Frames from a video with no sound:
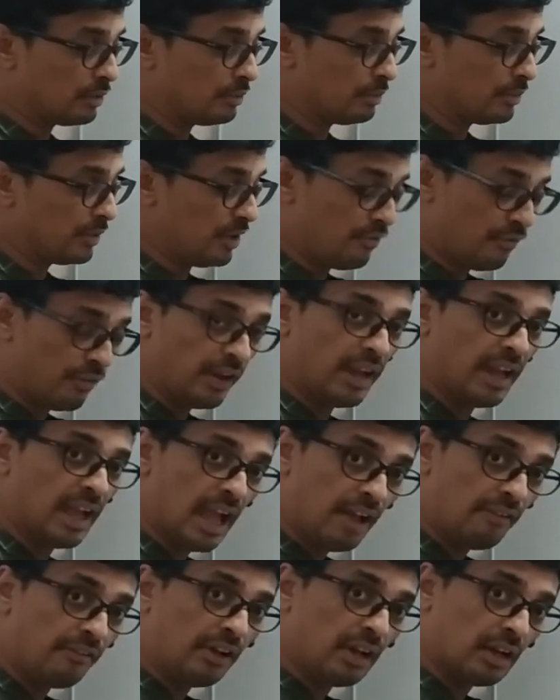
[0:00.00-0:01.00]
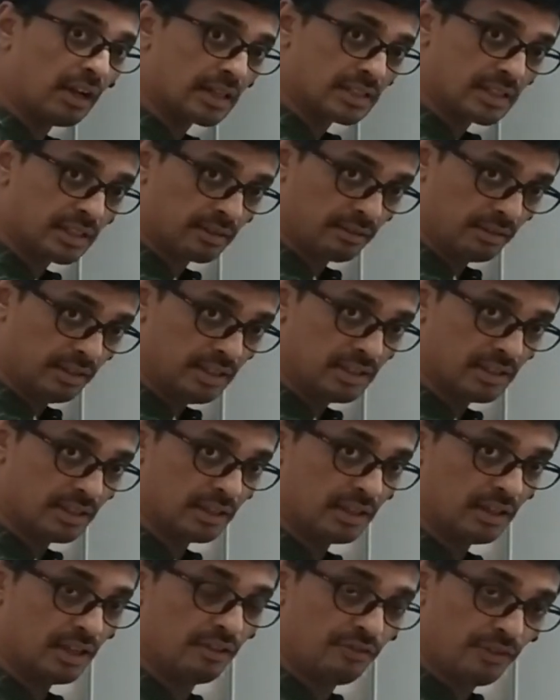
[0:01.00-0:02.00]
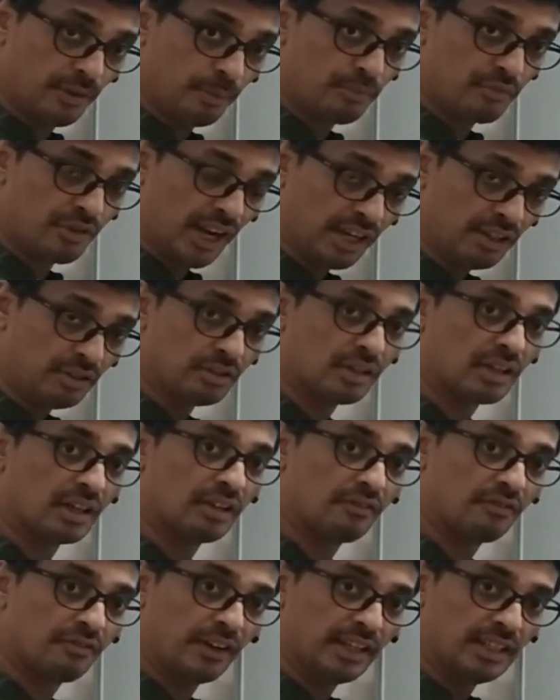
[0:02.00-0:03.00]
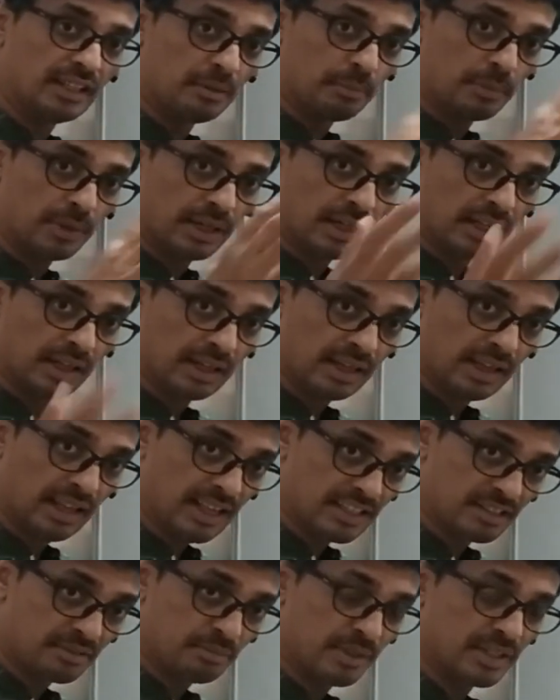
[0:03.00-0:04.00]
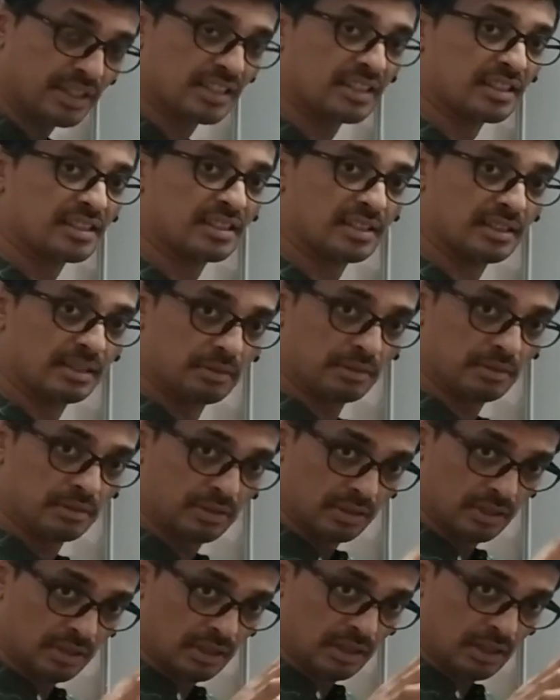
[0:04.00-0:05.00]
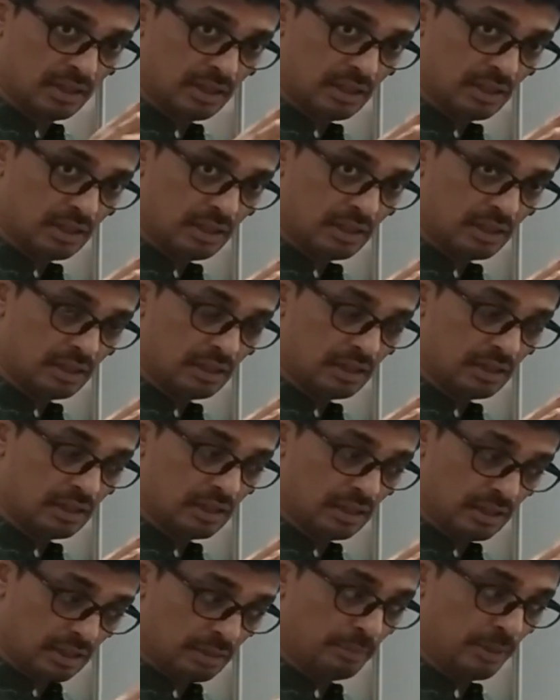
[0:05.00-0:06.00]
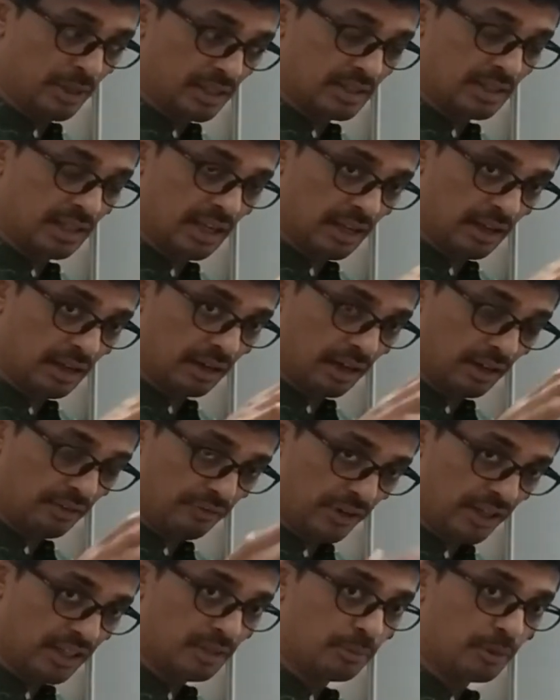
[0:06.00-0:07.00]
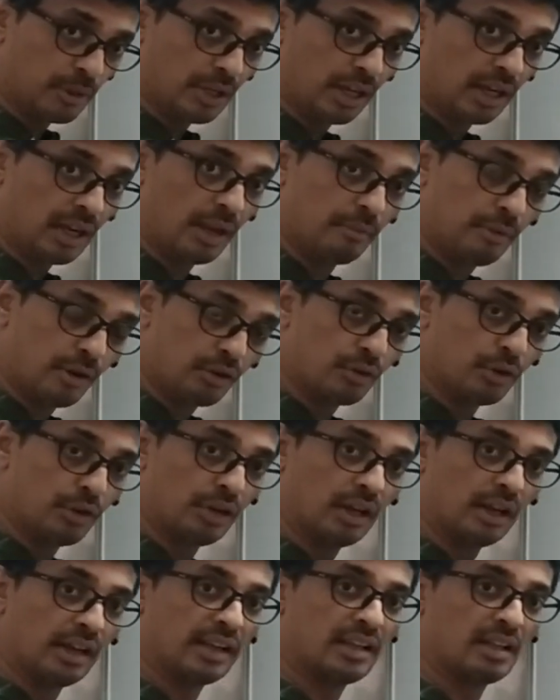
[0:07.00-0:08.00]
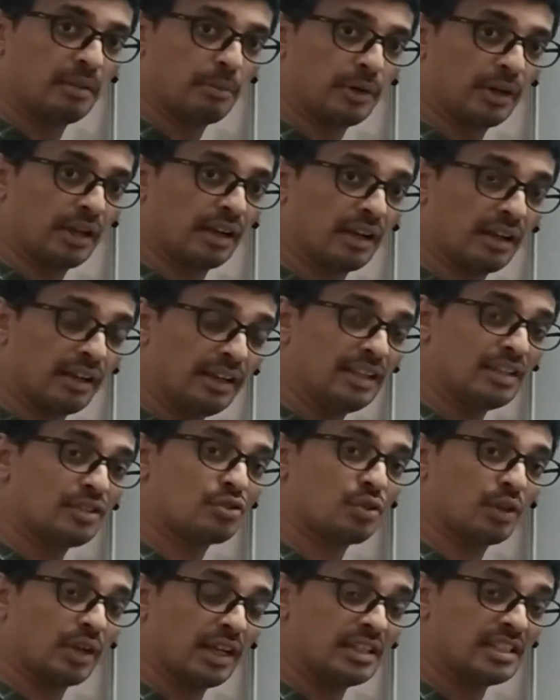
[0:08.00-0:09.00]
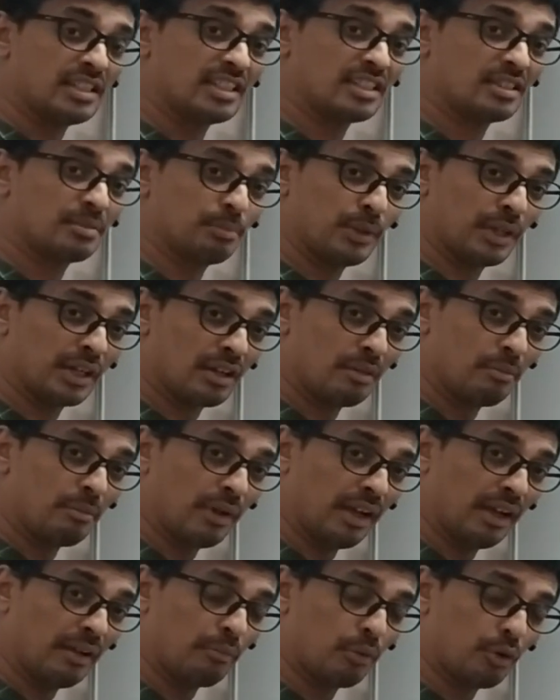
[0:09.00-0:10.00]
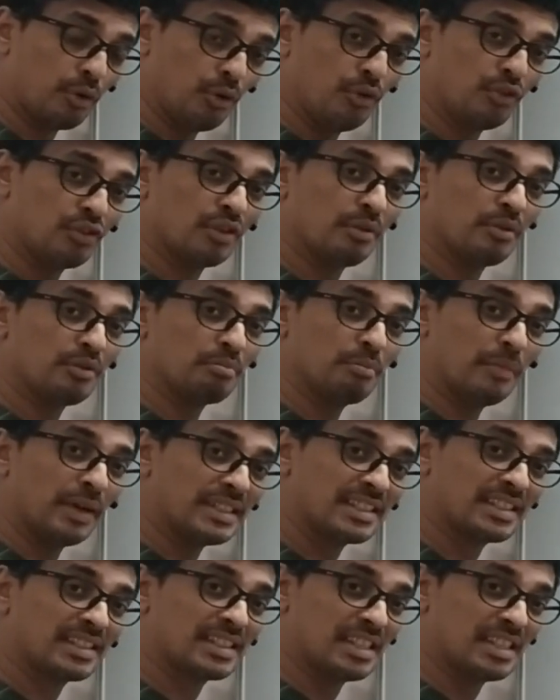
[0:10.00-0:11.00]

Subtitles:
if I have a larger region, if I'm trying to confine the particle as much as confine the particle, I'm not going to let the particle. And the stochastic spectrum can produce a much